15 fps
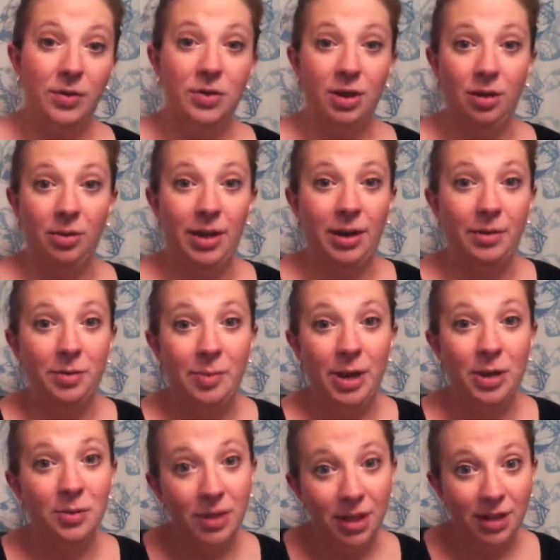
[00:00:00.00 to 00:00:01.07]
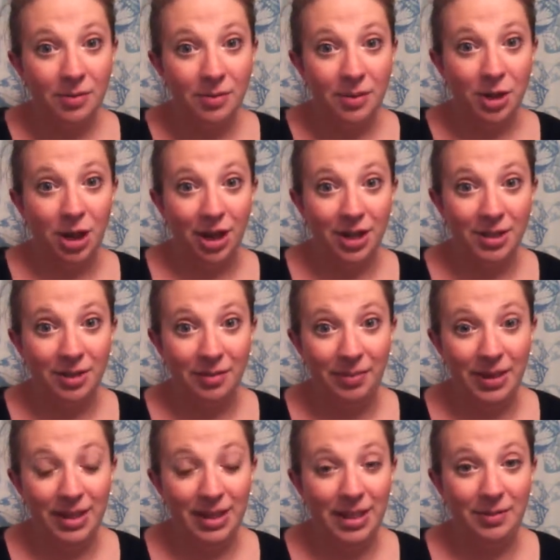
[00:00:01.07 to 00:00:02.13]
So that was Benjamin. It was awesome
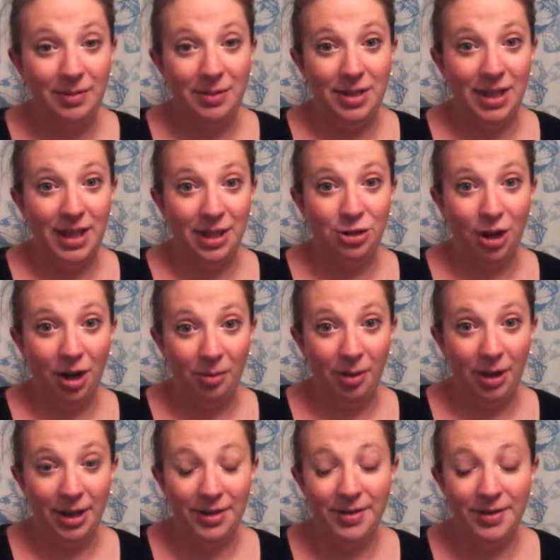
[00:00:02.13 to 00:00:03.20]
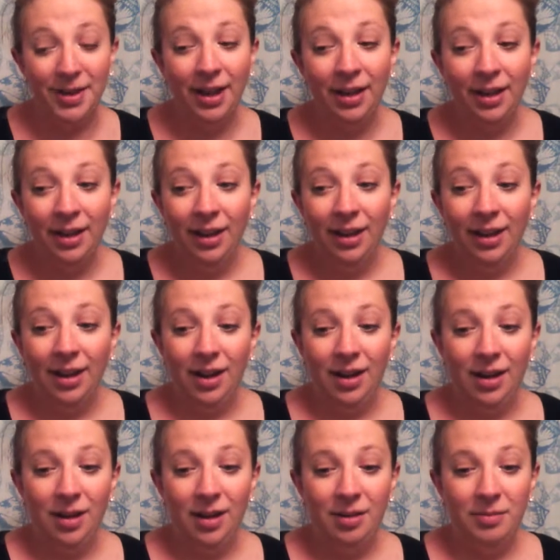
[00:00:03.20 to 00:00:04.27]
because he was in a shuttle bus,
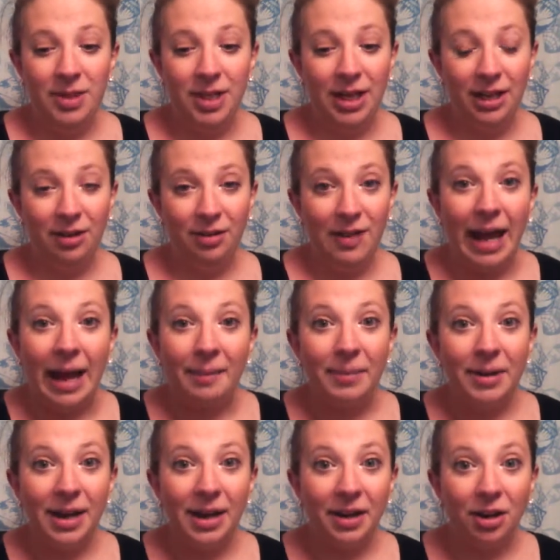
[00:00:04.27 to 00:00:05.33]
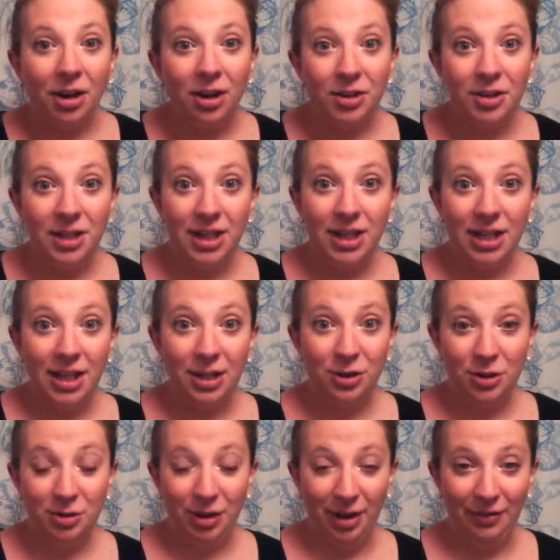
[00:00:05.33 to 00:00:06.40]
sitting on our lap and not in a car seat, and
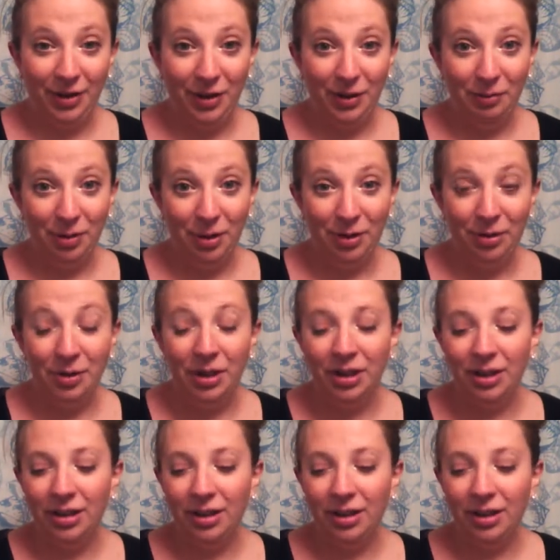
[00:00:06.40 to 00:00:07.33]
actually driving on the road.